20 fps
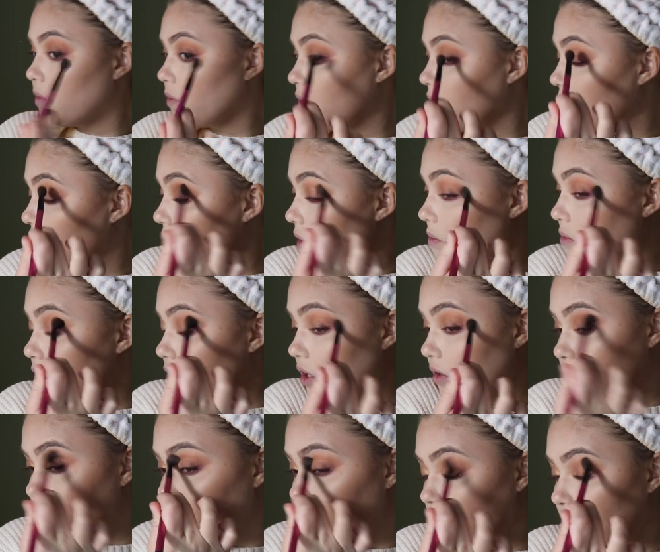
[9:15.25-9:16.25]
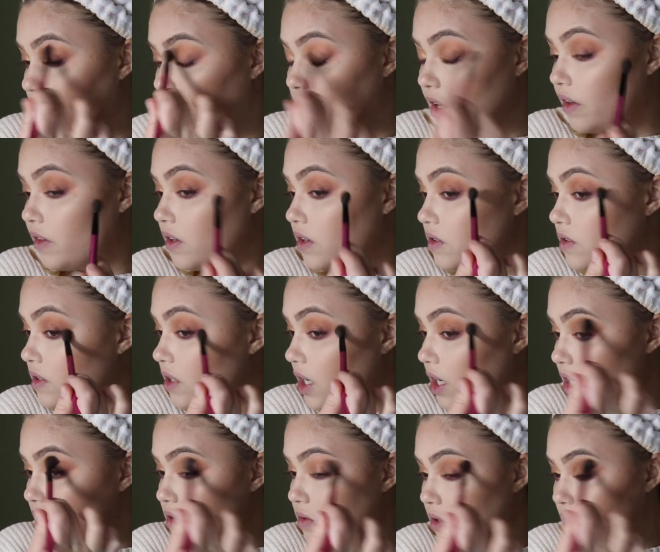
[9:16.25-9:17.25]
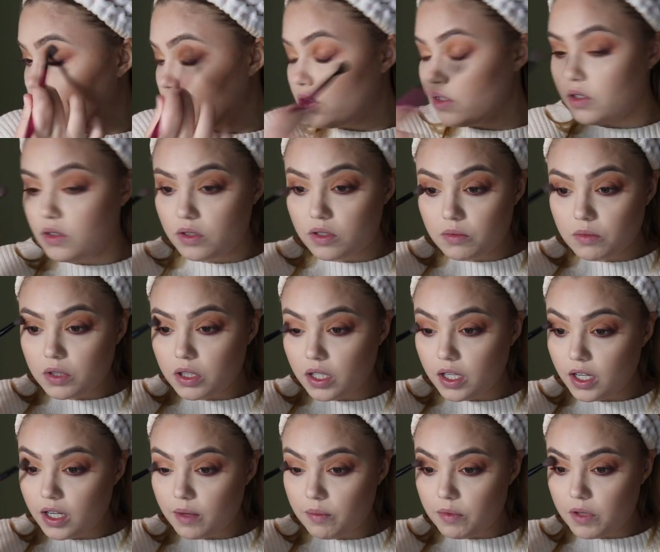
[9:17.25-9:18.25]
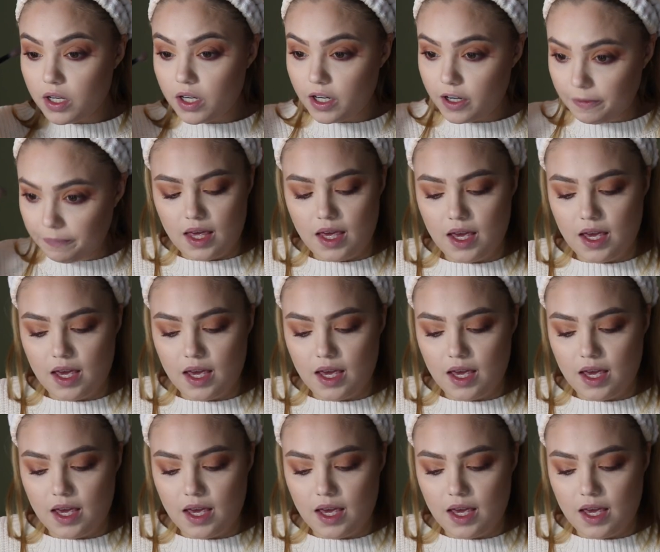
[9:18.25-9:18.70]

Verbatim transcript: We went pretty far out on this side, so we're gonna have to do some cleanup there.